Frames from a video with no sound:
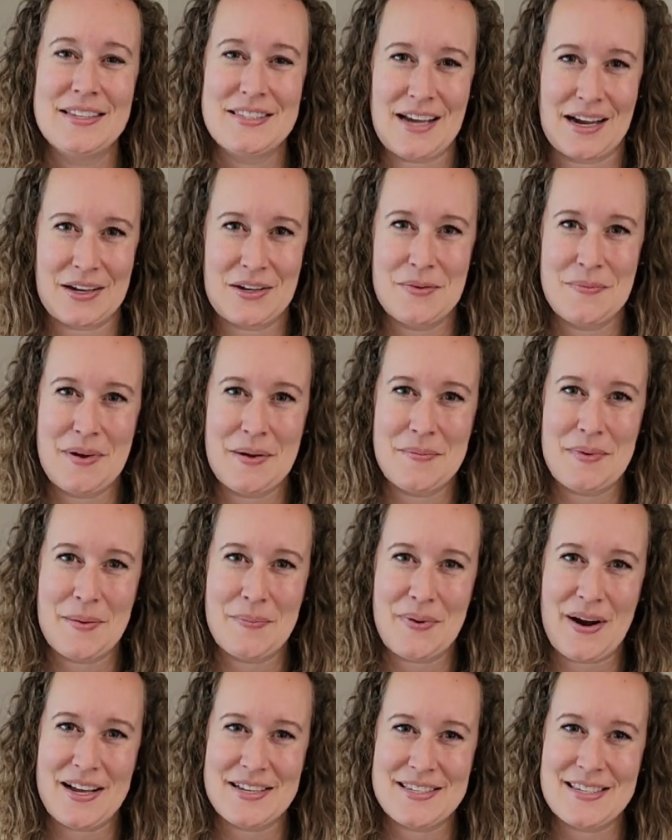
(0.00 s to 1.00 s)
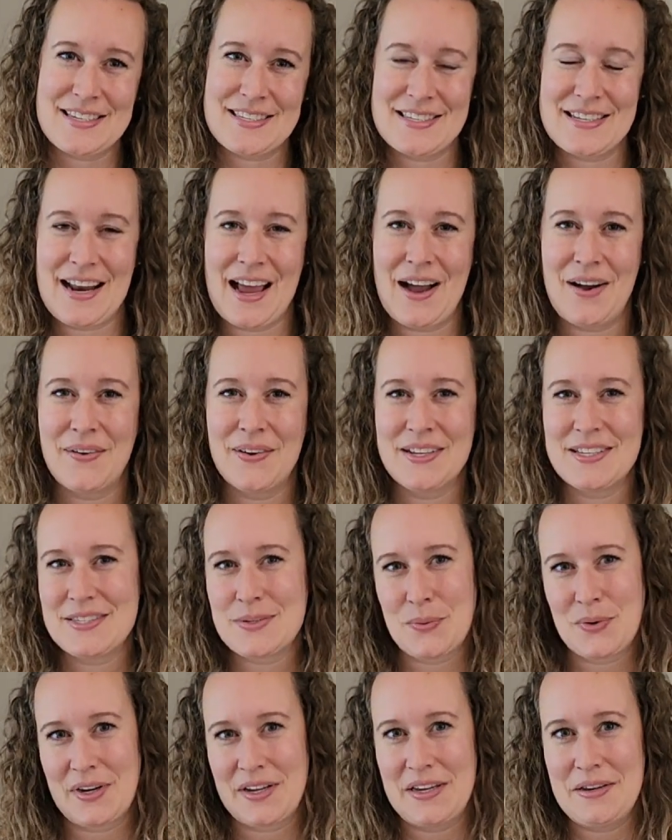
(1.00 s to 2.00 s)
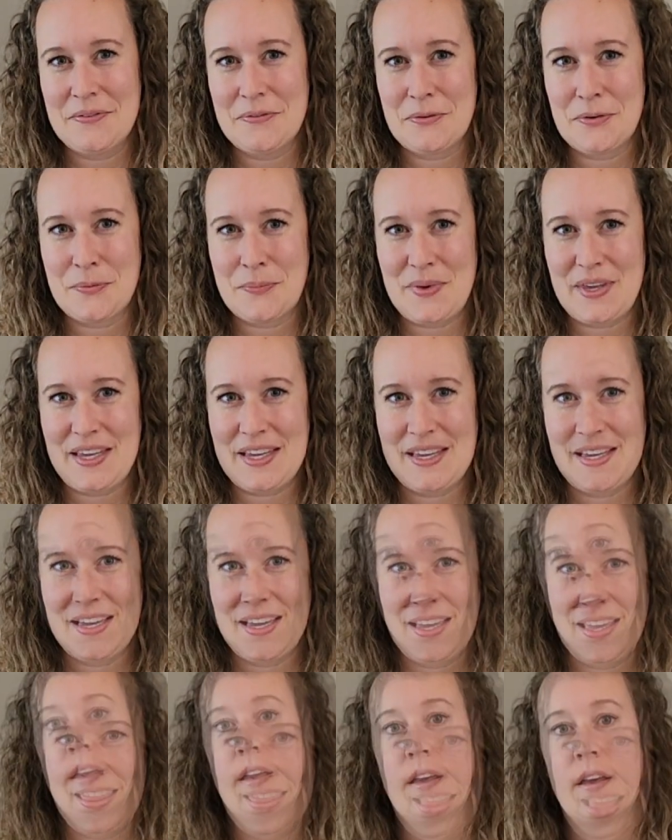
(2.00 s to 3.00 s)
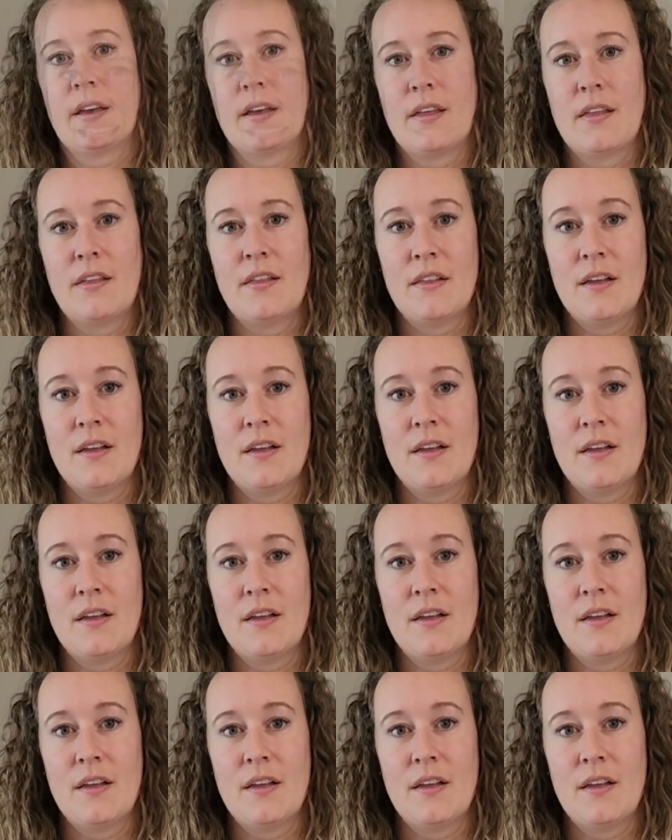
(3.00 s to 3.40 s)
document my process and how it's working for me in that.